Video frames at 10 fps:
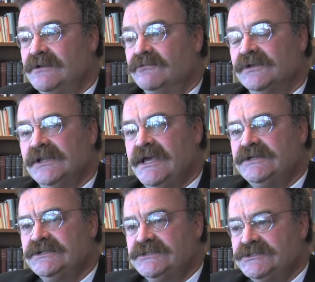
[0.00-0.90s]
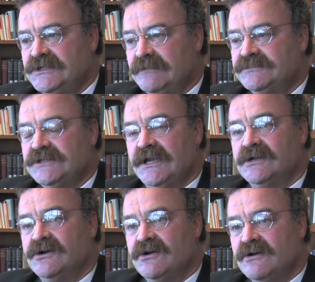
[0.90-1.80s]
relationships and
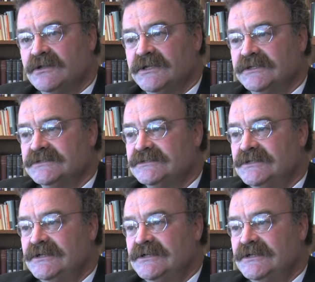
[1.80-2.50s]
callings